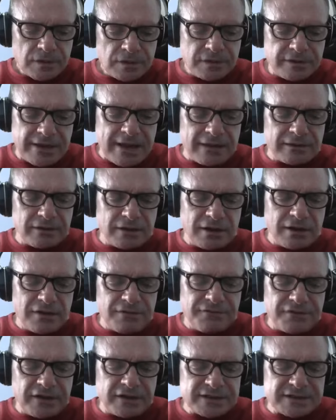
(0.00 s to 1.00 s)
that
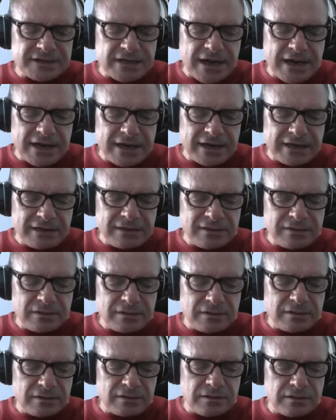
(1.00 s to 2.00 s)
love is kind.
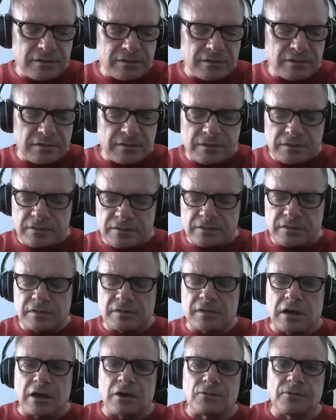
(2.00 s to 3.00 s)

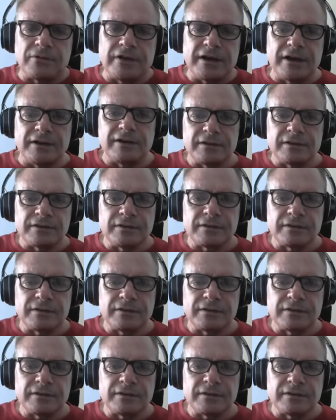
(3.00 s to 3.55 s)
I'll read it.